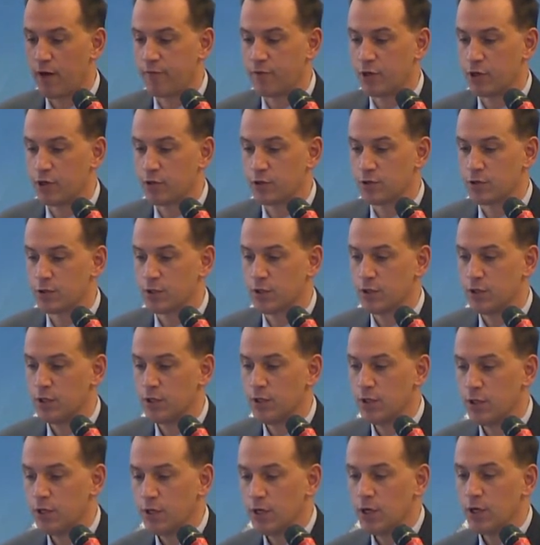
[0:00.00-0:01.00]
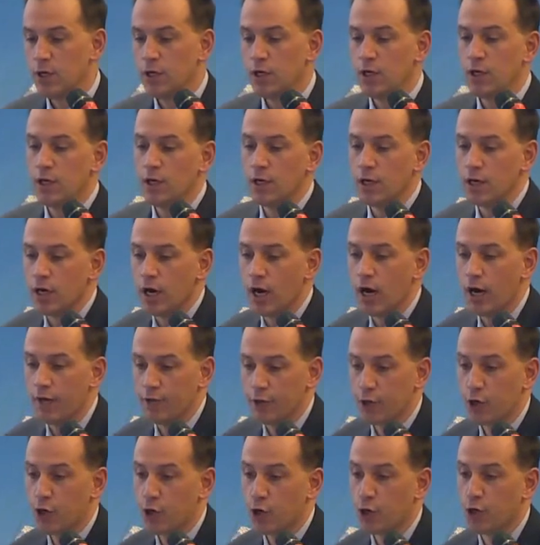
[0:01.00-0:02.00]
years. The
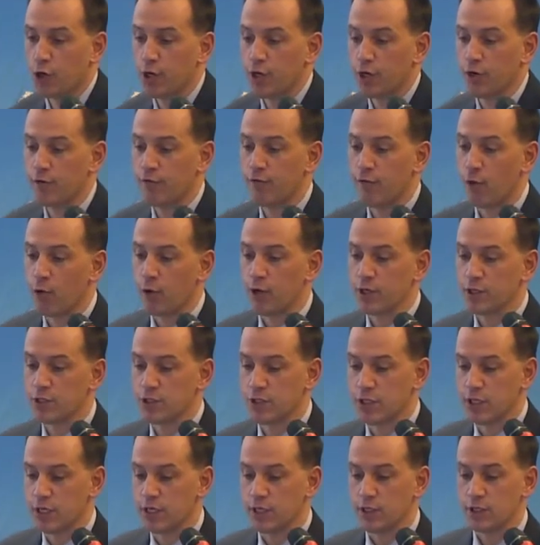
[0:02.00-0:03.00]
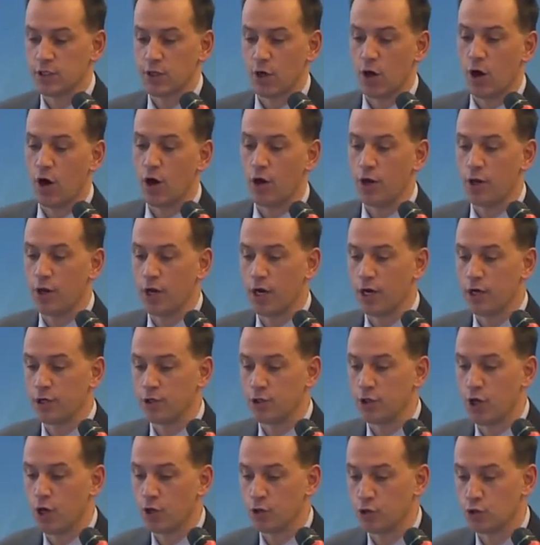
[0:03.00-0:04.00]
current focus is
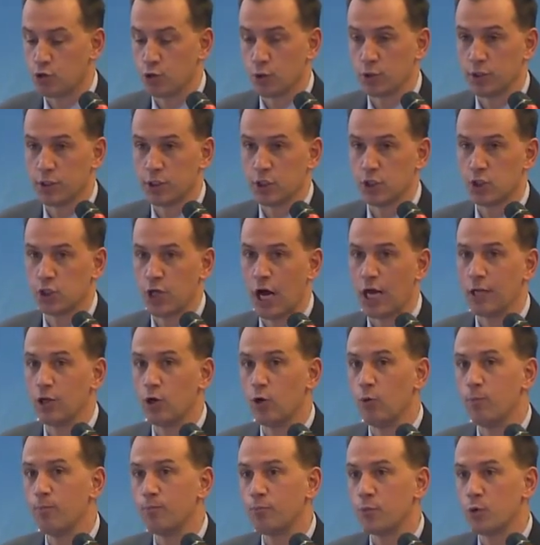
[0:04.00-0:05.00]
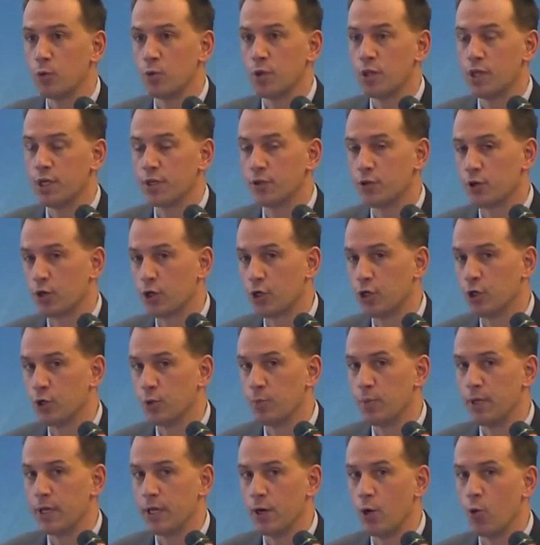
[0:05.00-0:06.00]
on drilling shallow. We think there could
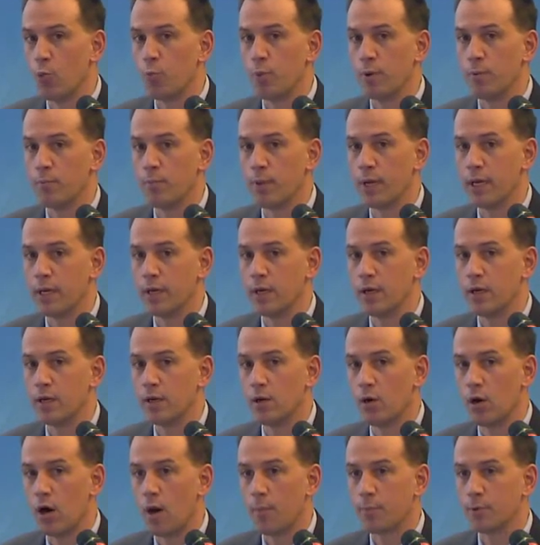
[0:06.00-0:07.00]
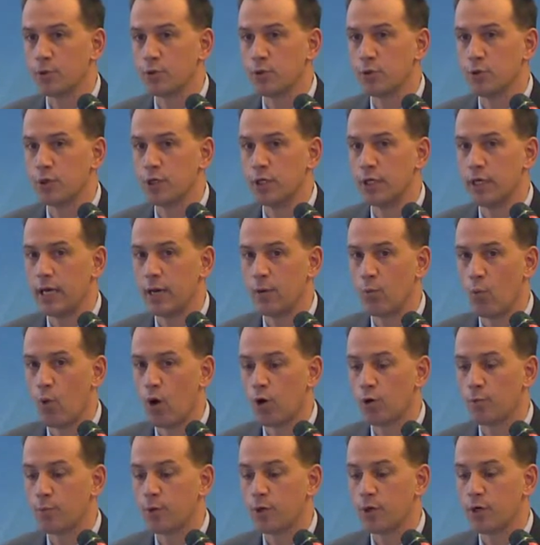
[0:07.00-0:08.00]
be an open pit opportunity at
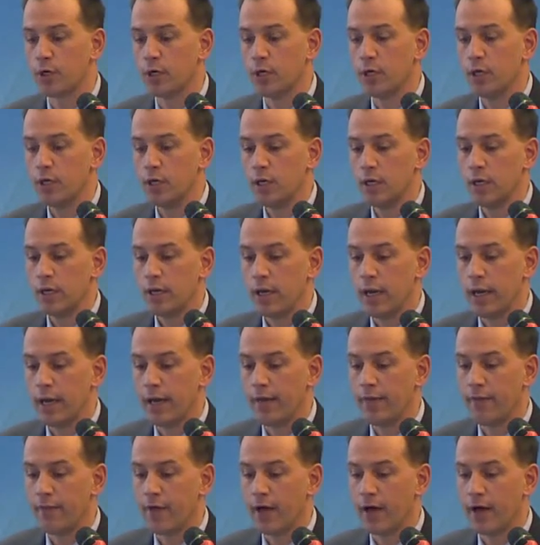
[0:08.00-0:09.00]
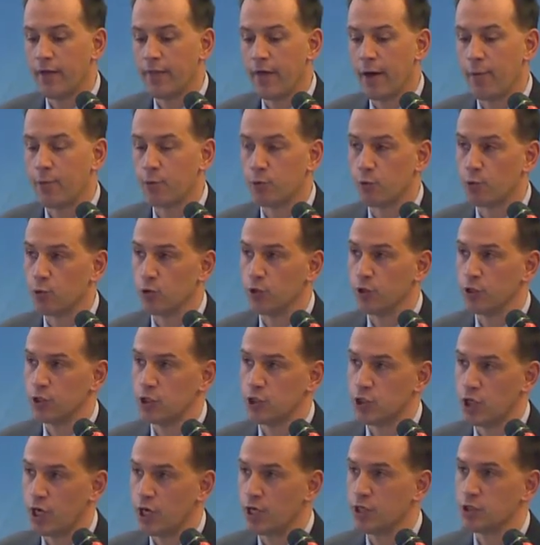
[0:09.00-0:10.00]
Waterberg, and that would really
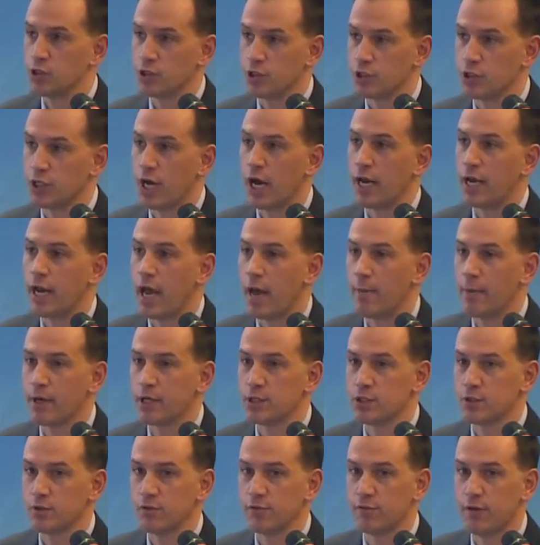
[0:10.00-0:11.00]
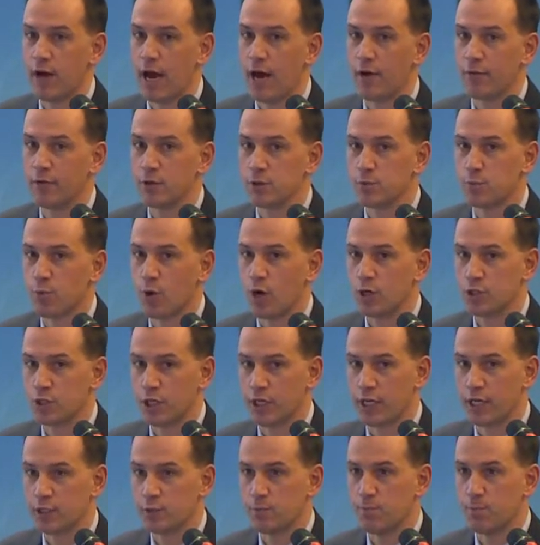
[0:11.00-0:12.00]
change the dynamics of how this project
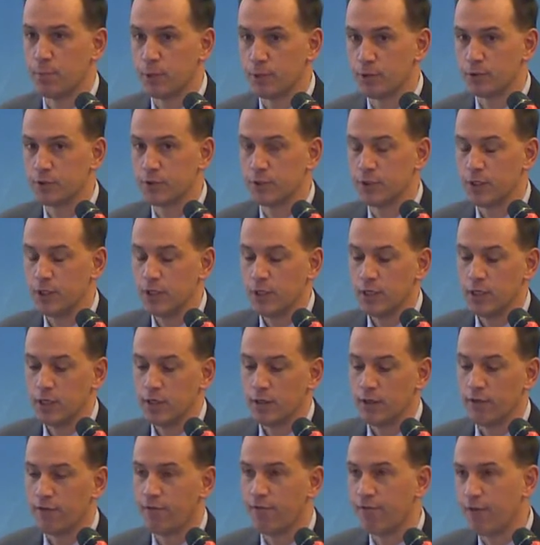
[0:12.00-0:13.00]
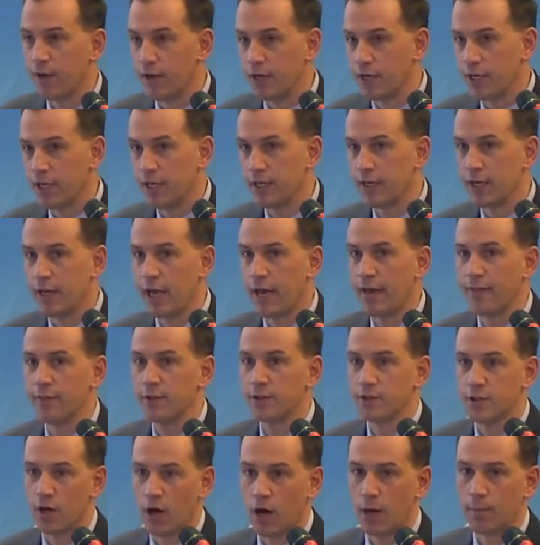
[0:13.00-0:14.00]
gets built, the funding and the
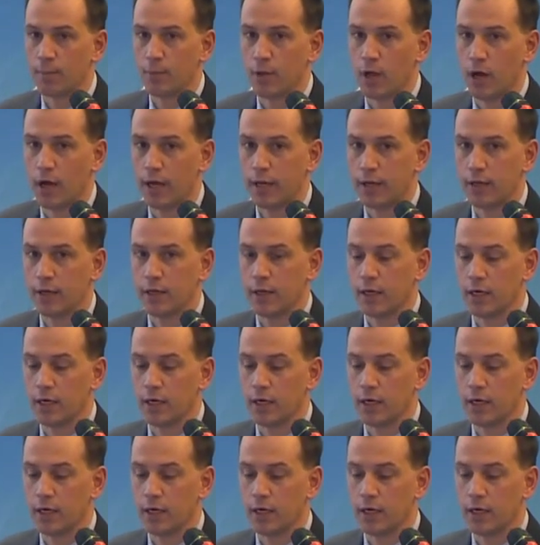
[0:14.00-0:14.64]
timeline